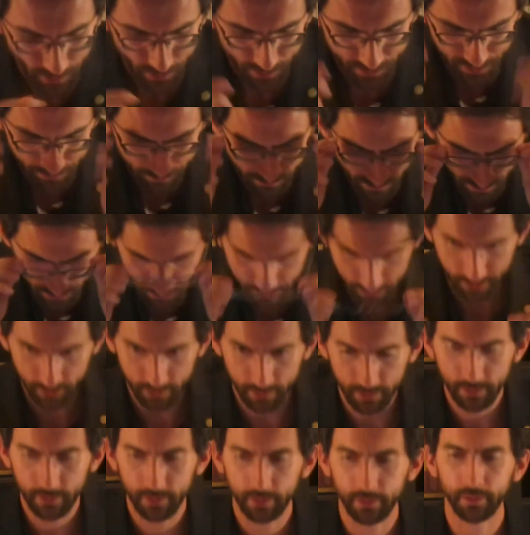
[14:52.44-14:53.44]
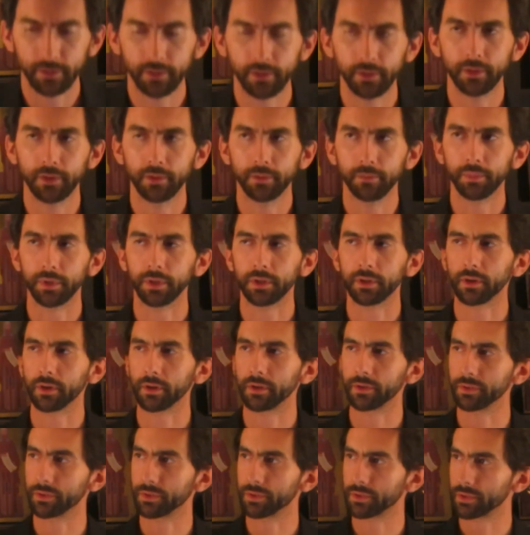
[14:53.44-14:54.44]
It's amazing
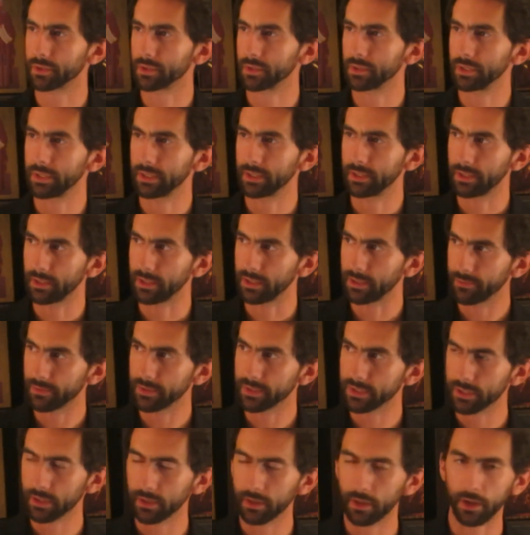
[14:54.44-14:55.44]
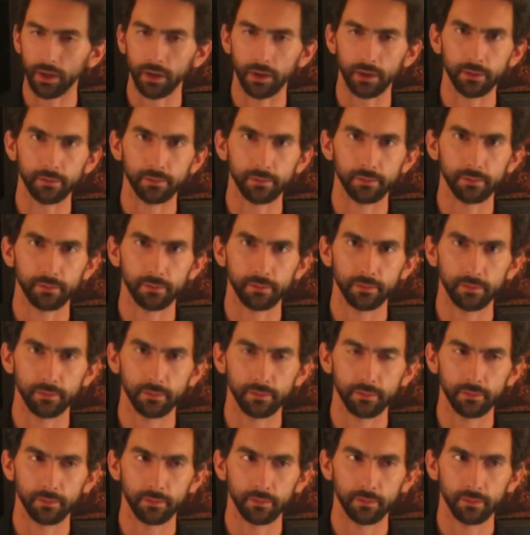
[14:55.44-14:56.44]
because even today,
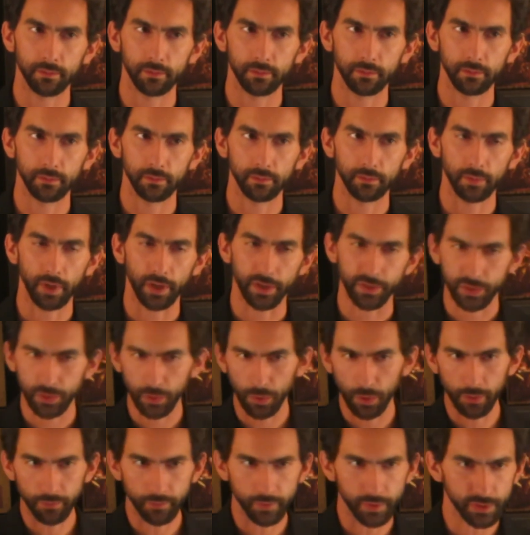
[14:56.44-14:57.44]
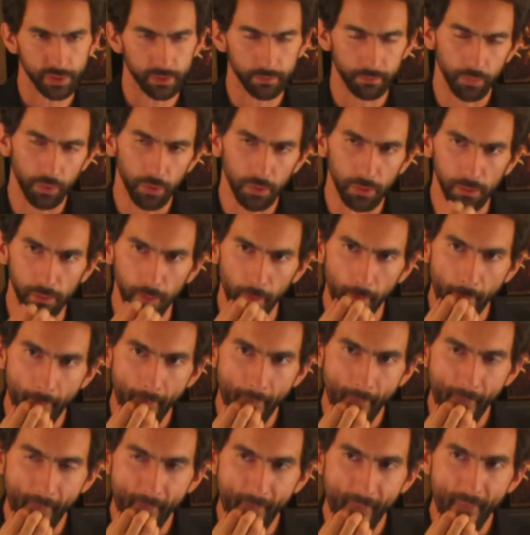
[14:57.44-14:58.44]
I saw a recent poll
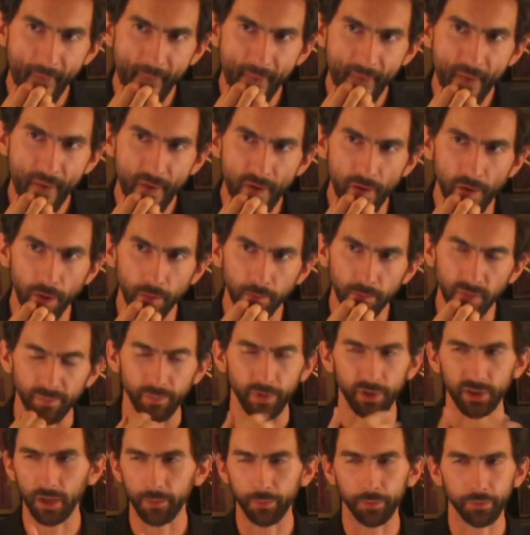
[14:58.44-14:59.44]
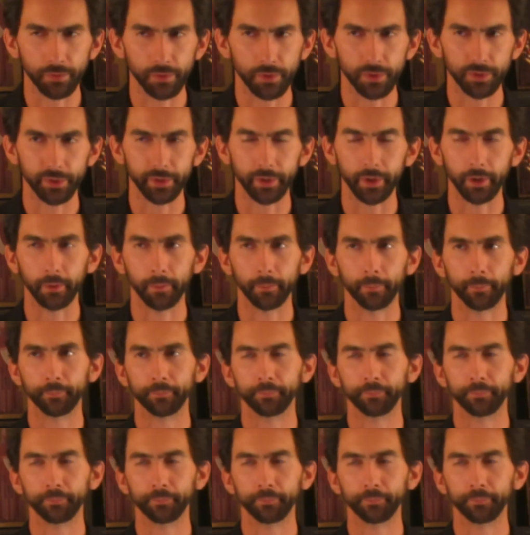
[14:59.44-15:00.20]
maybe a couple years ago.